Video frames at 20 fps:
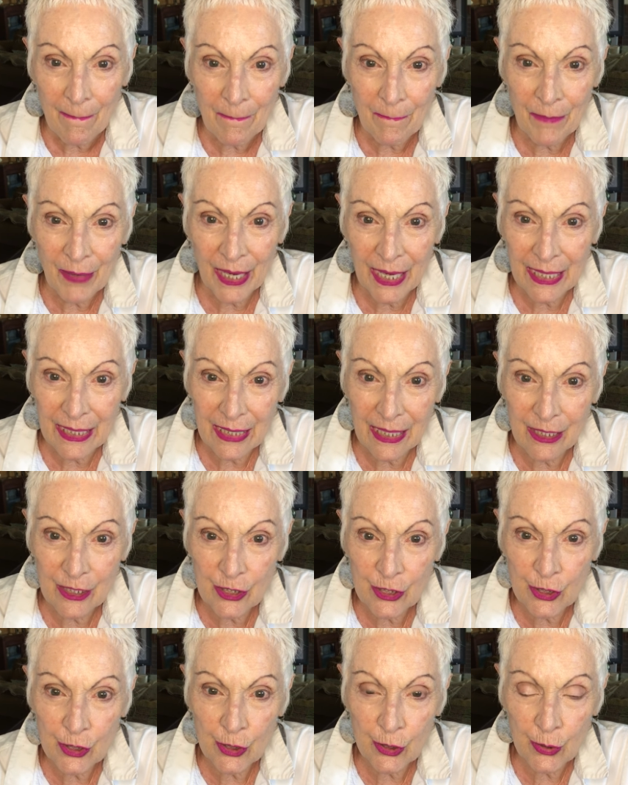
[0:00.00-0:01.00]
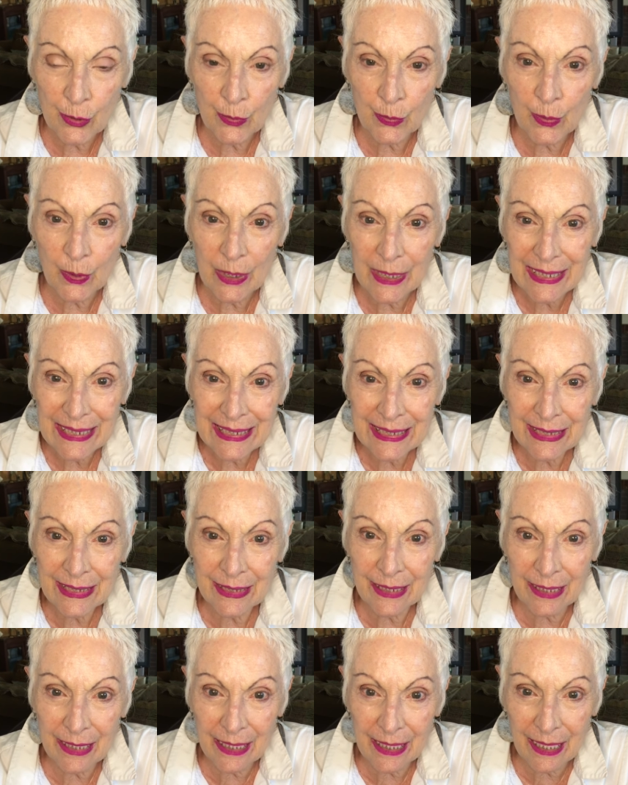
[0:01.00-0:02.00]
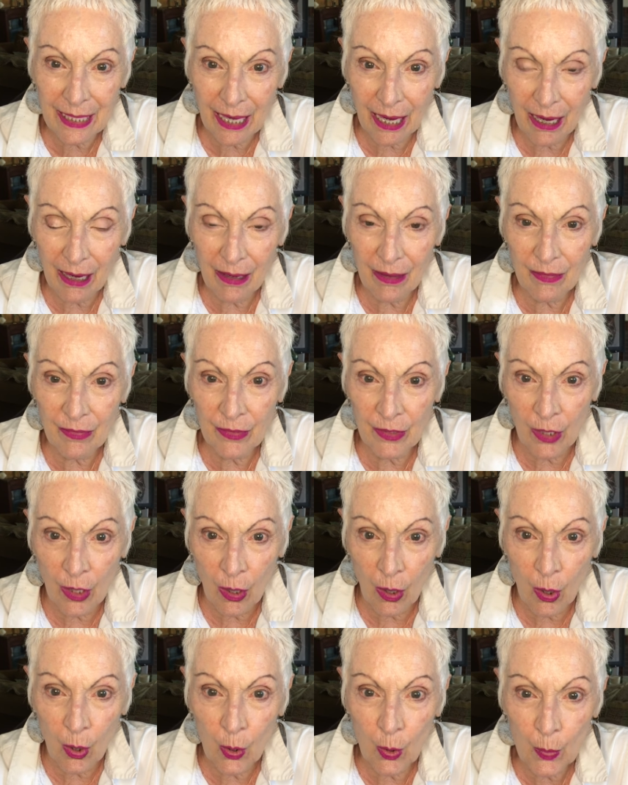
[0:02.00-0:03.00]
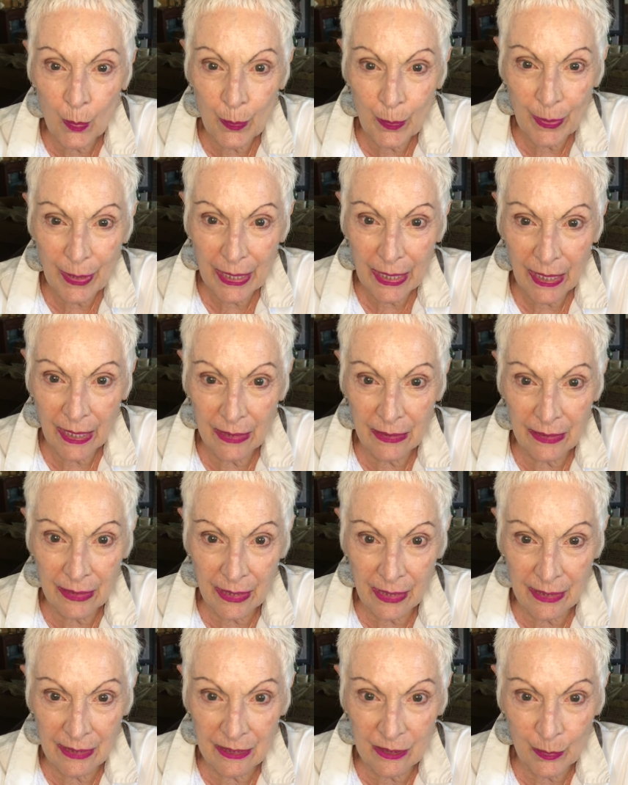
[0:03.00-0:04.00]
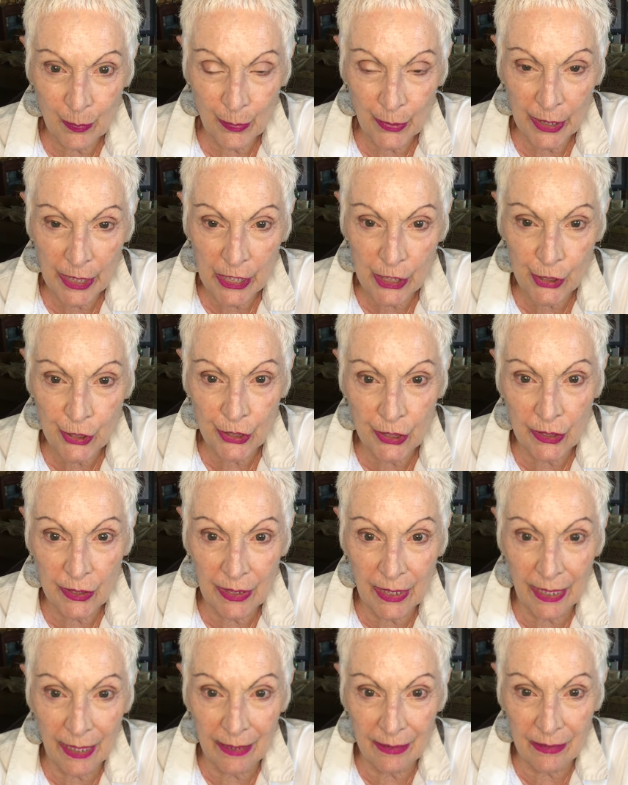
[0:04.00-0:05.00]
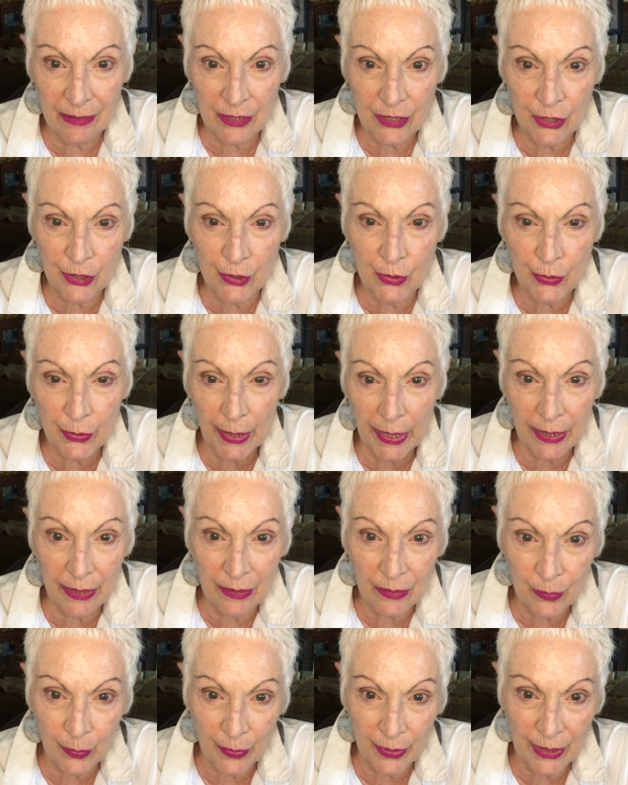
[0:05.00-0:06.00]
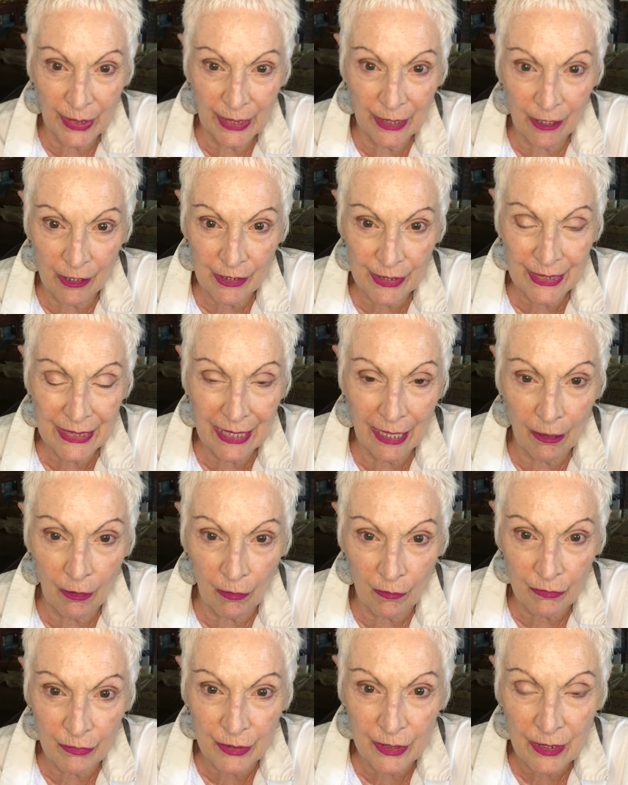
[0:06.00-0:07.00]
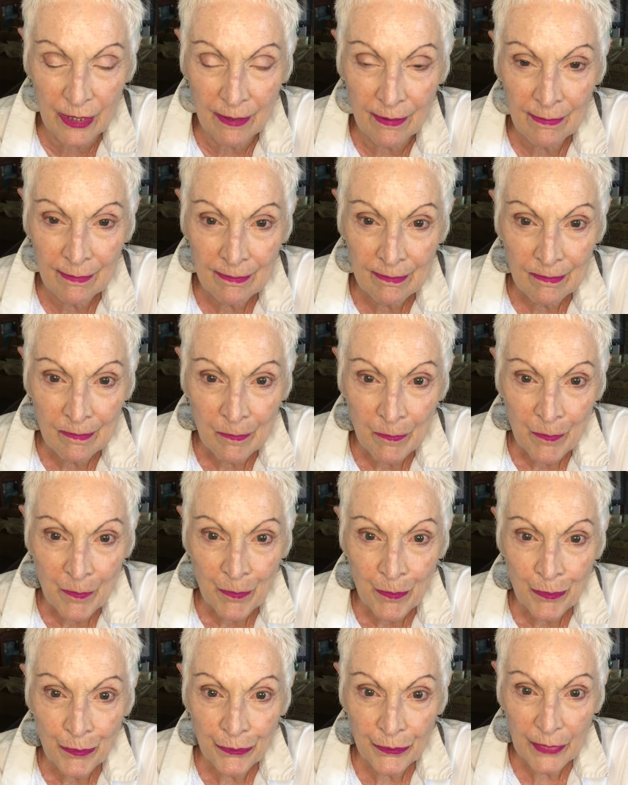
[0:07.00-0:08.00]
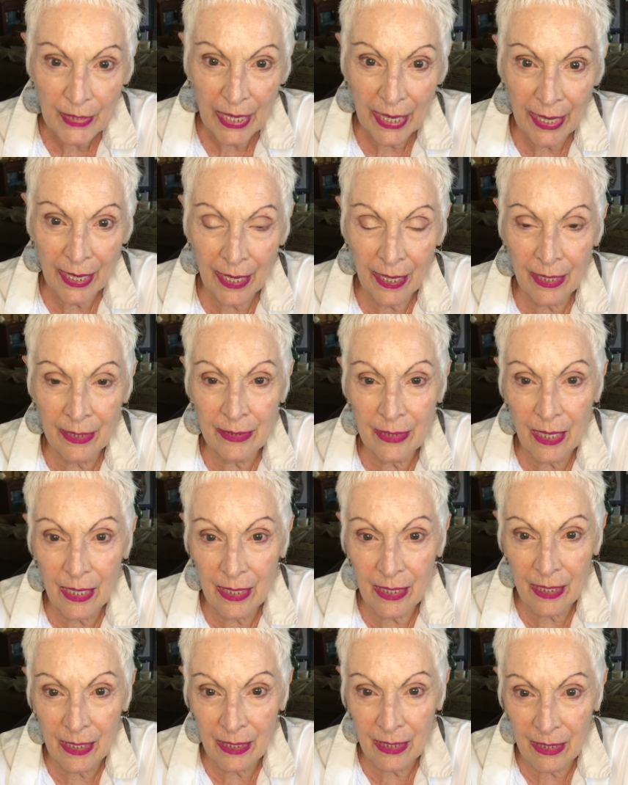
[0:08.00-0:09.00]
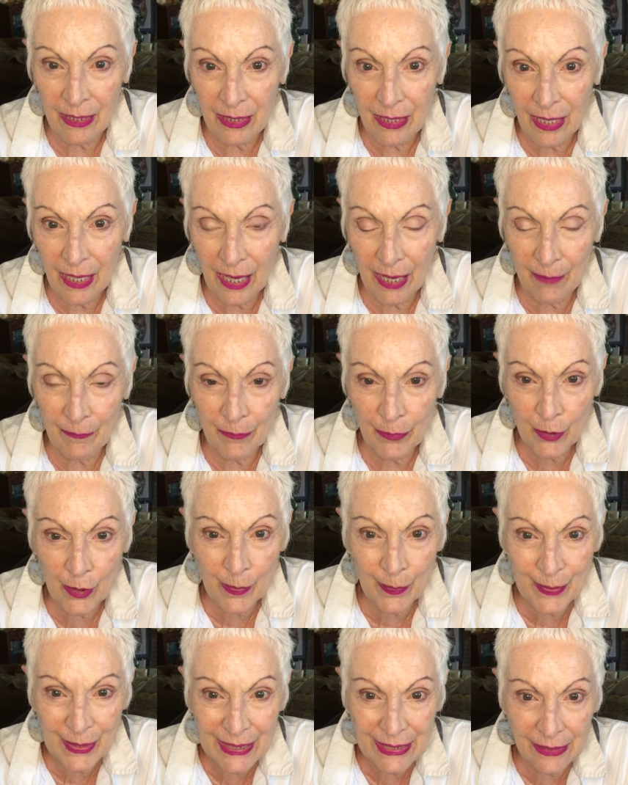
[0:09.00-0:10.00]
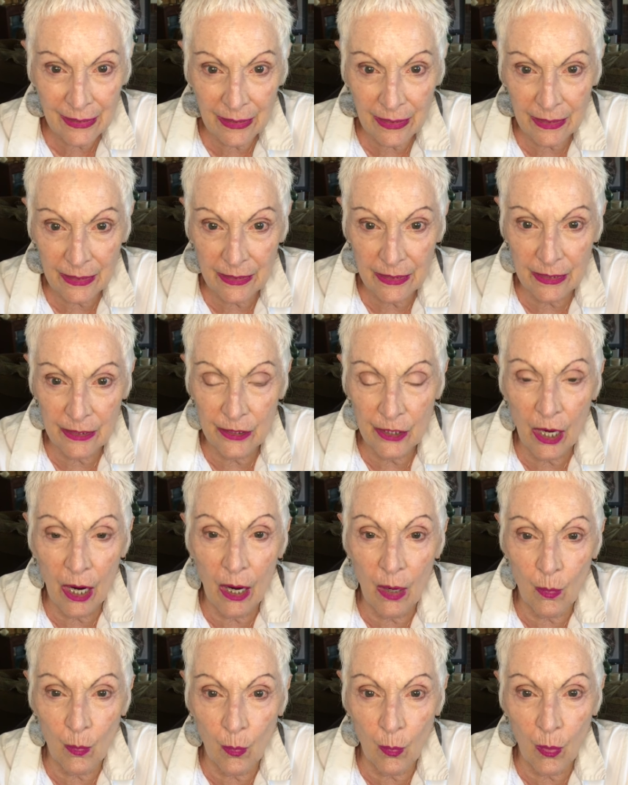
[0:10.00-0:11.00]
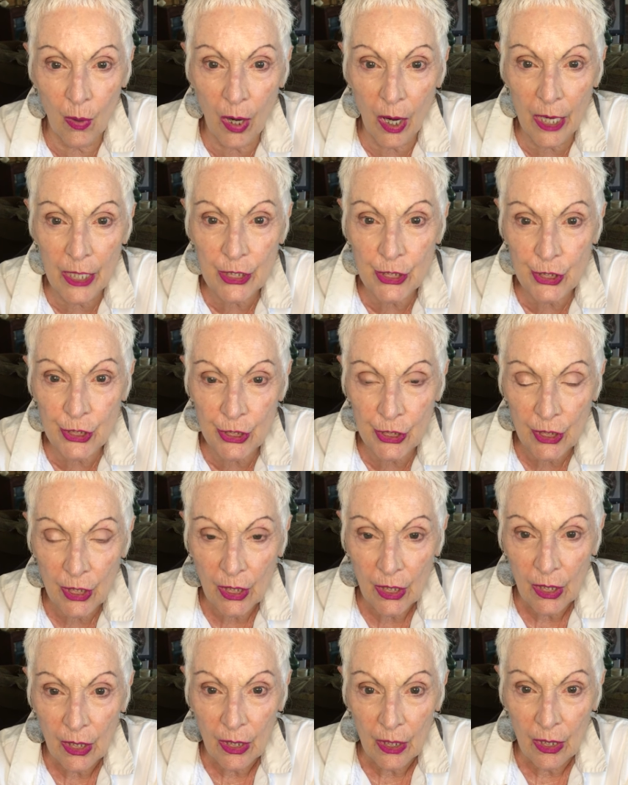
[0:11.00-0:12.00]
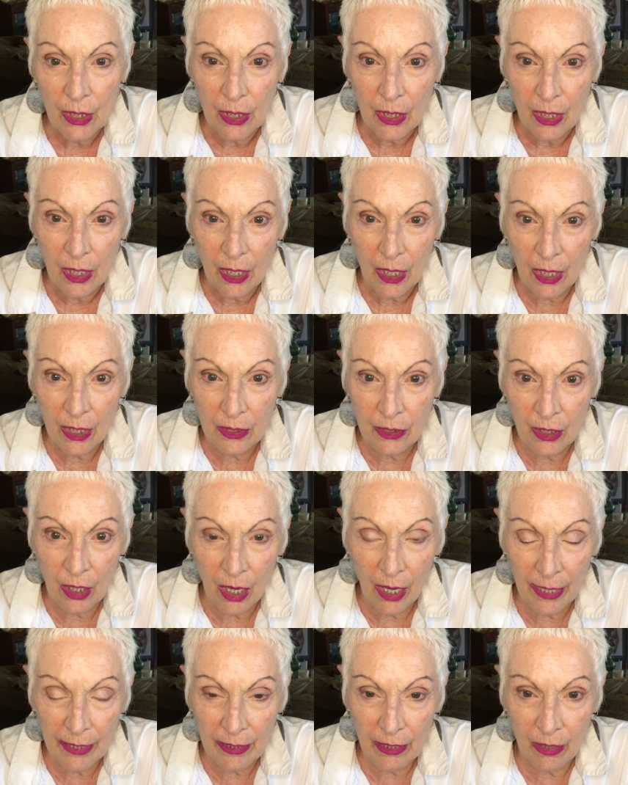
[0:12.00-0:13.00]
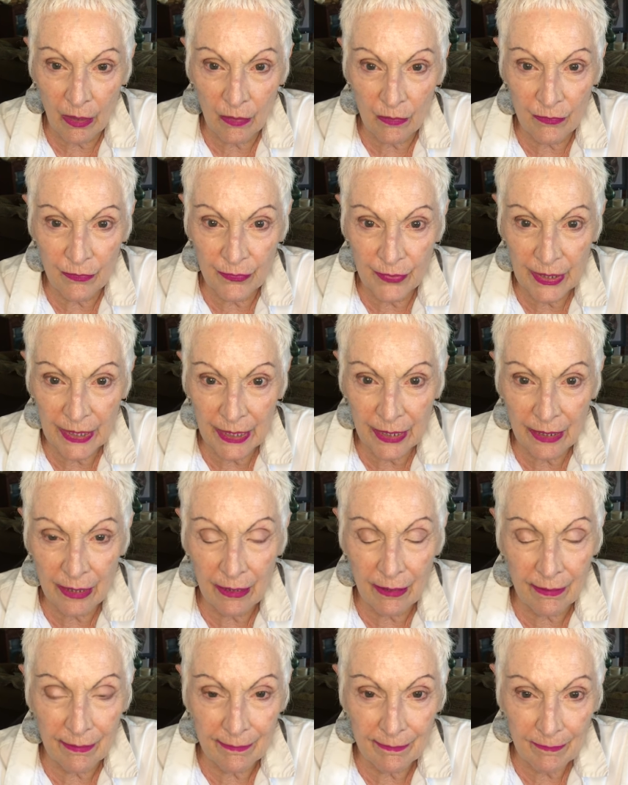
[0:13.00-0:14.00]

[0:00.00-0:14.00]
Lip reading: But to seek the hope and the inspiration and the strength within ourselves. And I purposely did not watch a lot of the